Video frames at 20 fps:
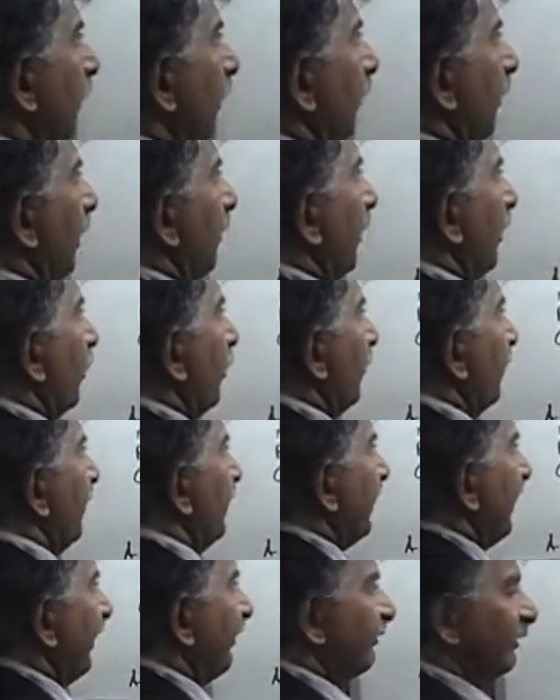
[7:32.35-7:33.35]
well because it
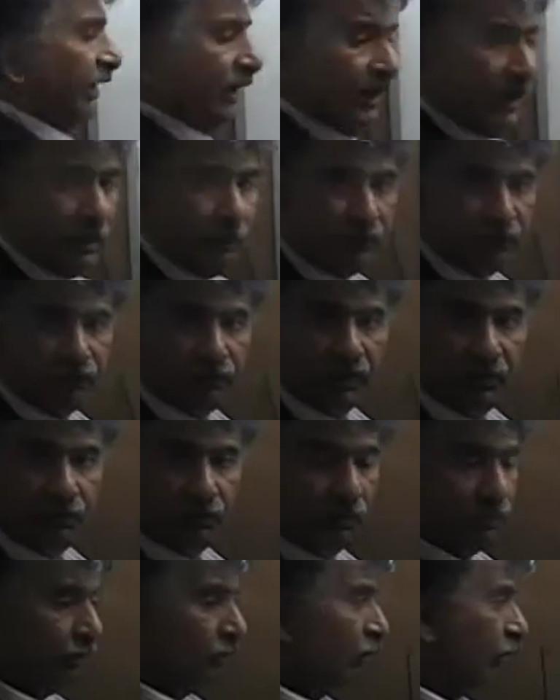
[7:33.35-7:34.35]
takes 10 hours for him
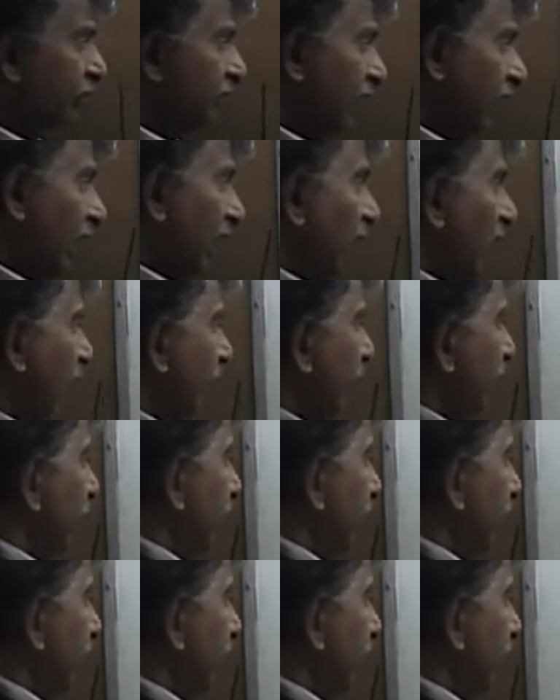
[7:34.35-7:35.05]
to do a job,